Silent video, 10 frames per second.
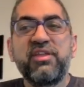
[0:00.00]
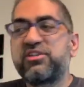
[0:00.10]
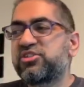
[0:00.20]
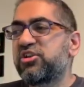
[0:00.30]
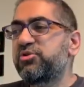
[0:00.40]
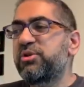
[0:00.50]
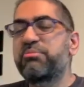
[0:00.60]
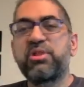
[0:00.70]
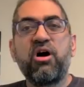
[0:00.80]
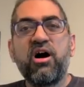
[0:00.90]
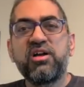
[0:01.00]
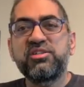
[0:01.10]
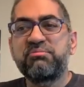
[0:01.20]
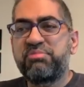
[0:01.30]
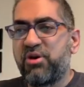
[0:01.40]
then start doing
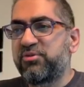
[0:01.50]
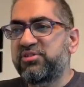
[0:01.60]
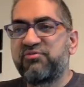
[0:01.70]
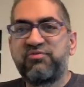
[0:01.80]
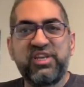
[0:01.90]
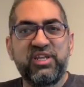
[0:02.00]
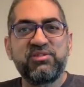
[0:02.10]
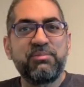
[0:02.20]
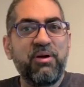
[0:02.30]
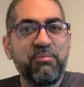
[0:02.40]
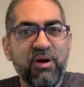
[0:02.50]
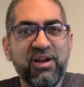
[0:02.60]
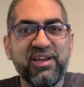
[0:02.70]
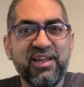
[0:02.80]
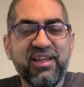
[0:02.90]
blogs and posts and videos about
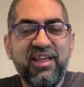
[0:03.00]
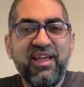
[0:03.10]
marketing.